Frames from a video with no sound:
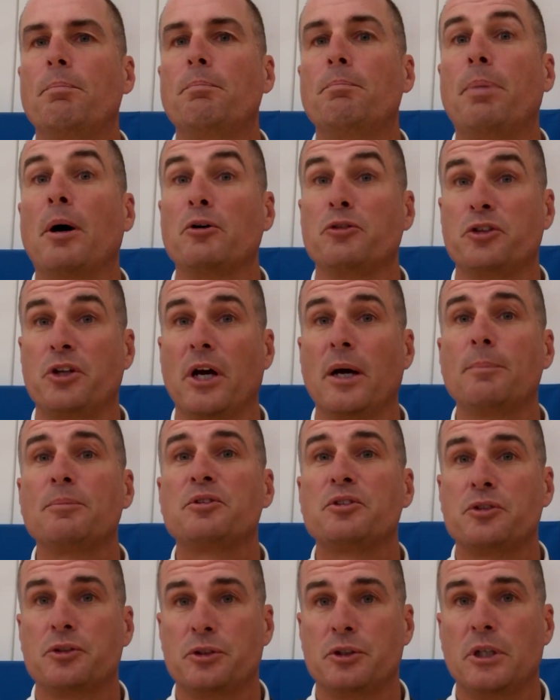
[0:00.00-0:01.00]

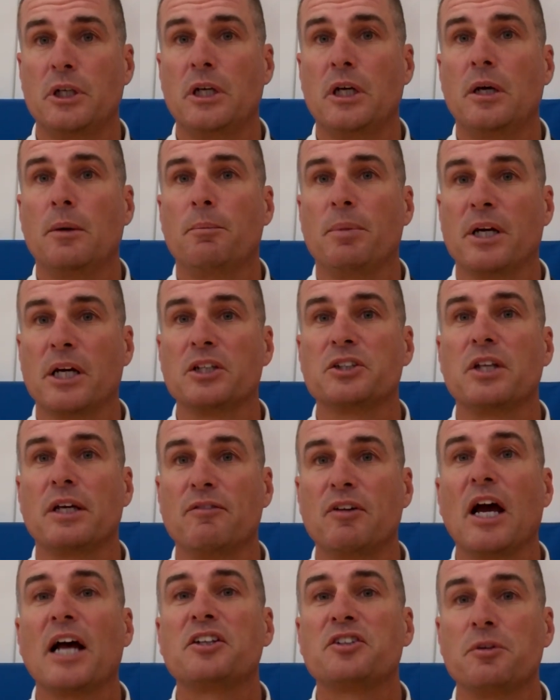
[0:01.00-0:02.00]
post-ups because
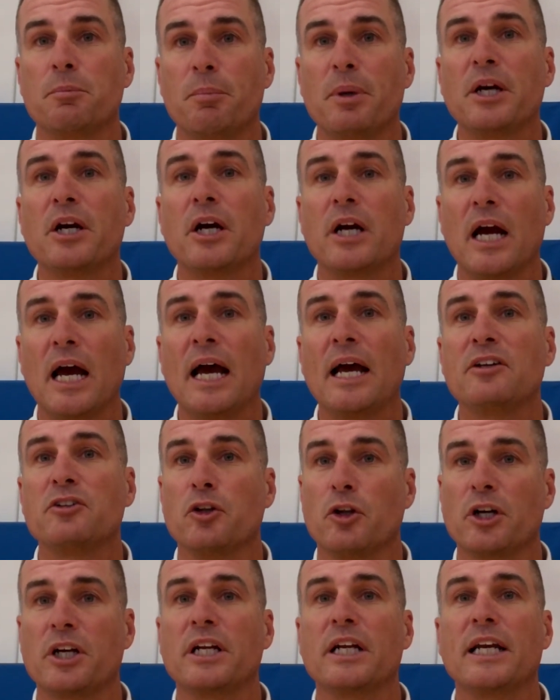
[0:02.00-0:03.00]
they've got some bigger guys
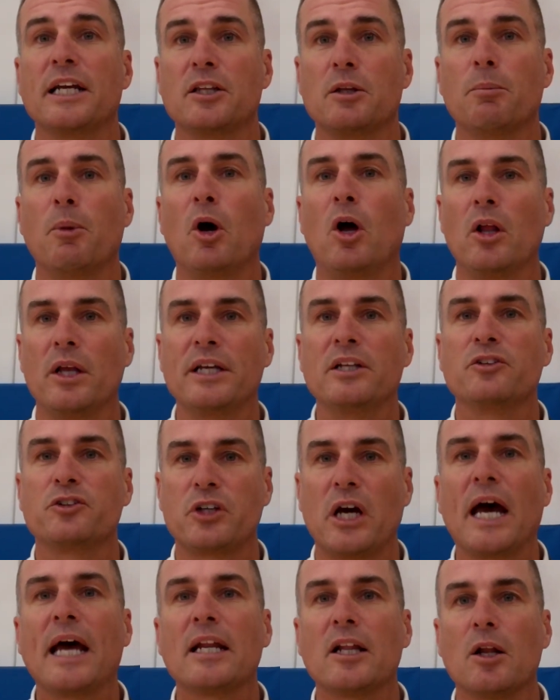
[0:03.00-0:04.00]
looking to get the ball
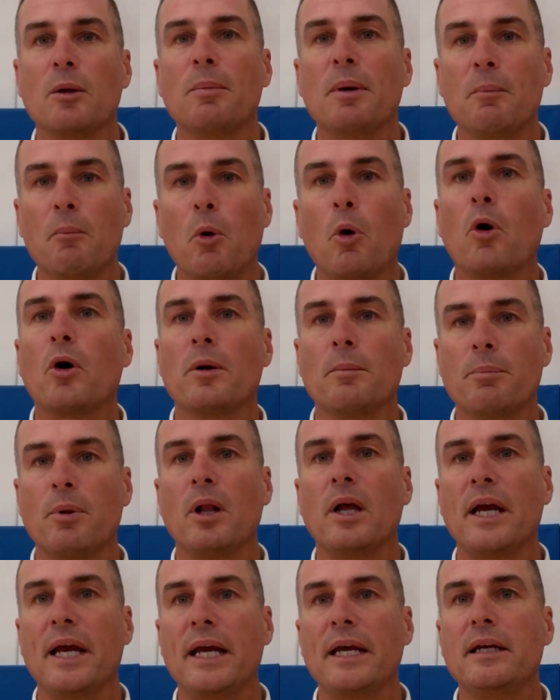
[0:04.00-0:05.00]
inside a little bit more and
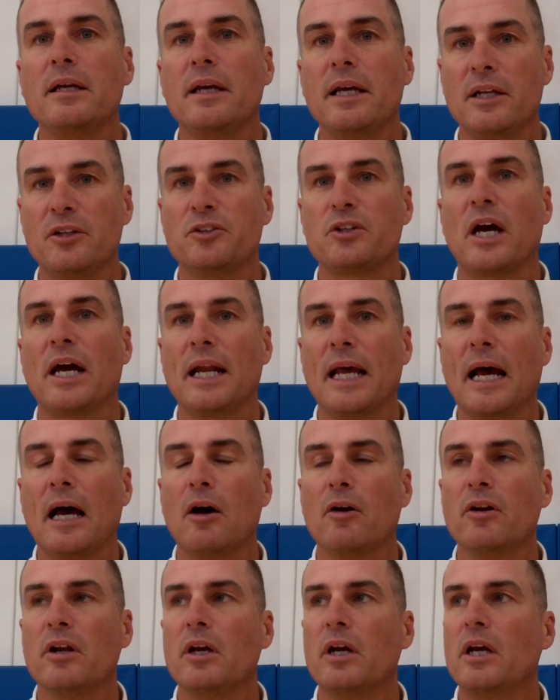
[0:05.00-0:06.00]
play inside
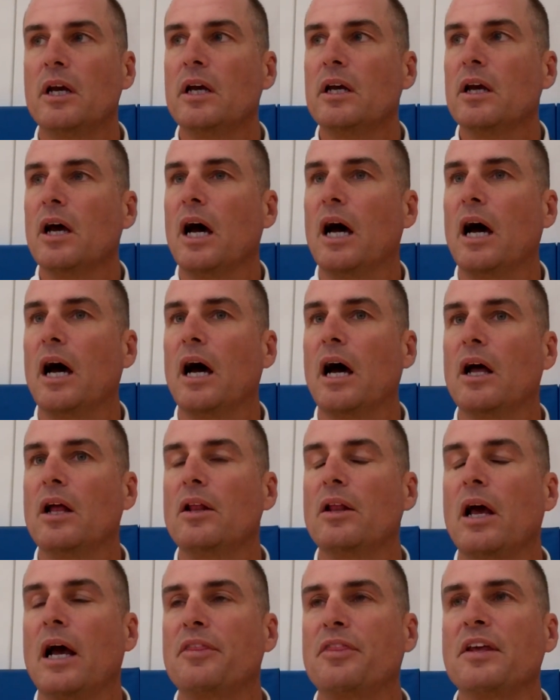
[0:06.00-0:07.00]
out.
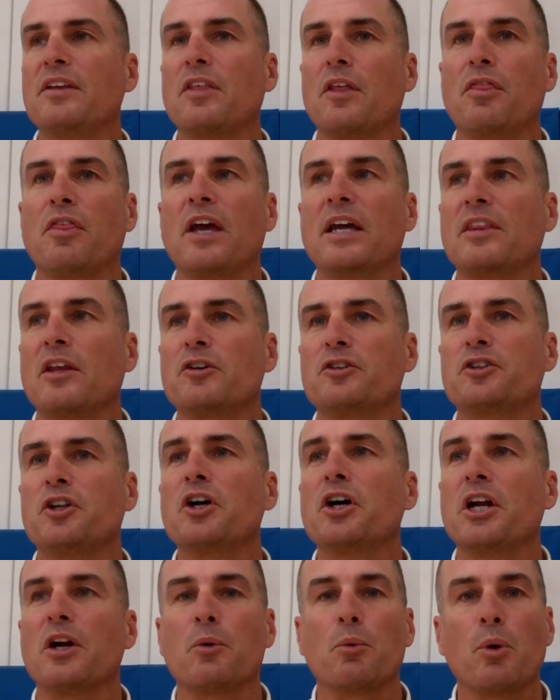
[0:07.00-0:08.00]
I think they're still
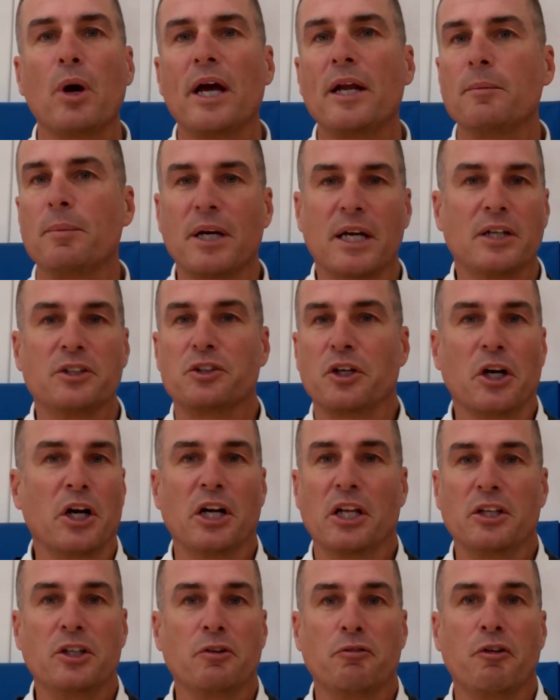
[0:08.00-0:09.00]
going to run because they're
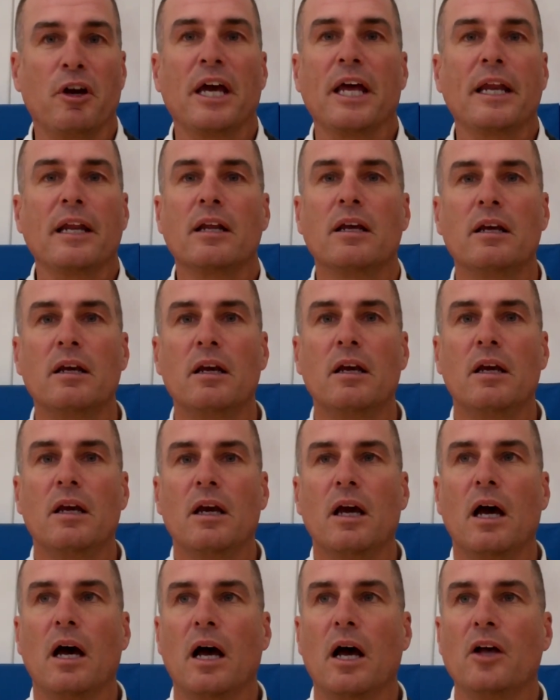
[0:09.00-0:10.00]
going to defend.
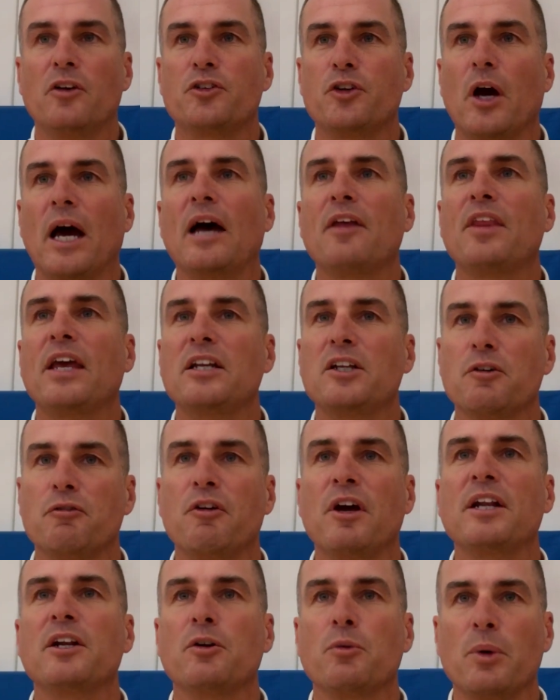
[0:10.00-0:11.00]
So how they
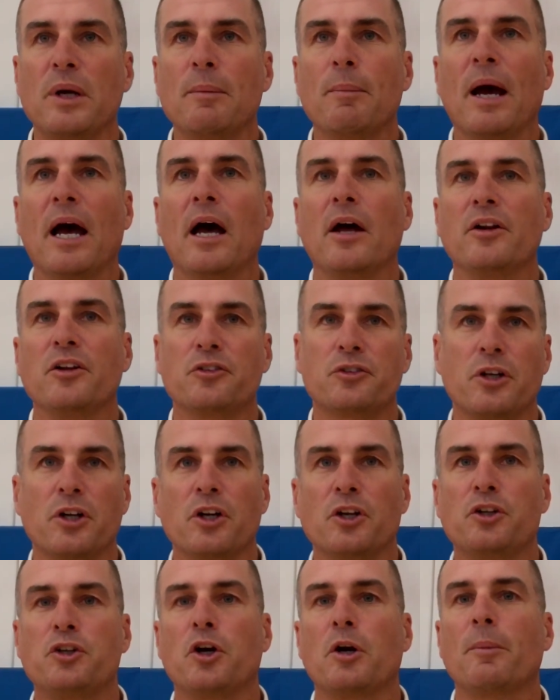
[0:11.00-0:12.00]
defend and rebound is going
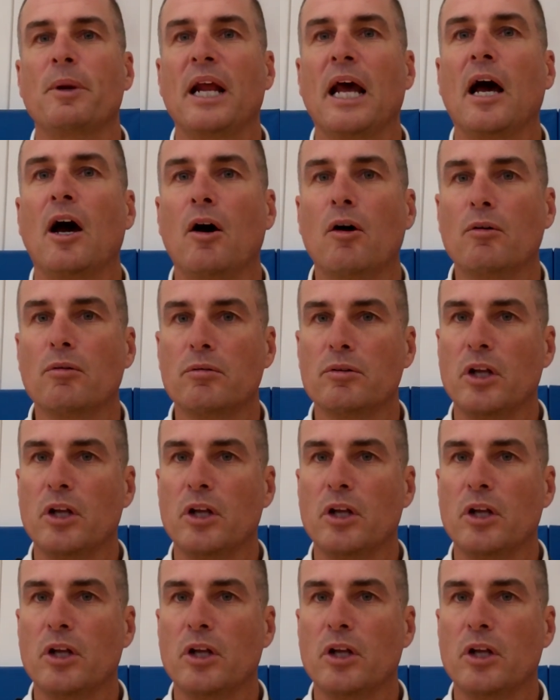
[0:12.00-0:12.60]
to determine how